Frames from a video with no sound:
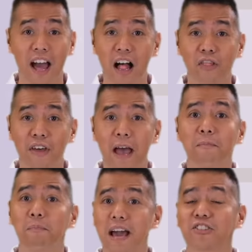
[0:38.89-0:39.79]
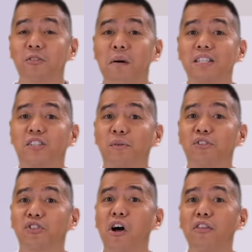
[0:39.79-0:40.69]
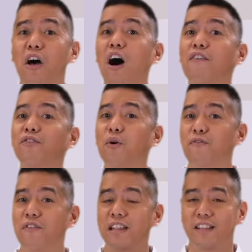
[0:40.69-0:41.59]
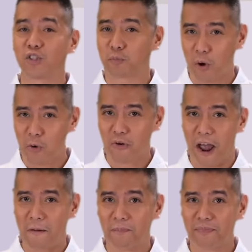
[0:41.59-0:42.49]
health and maximize the result of your fitness program.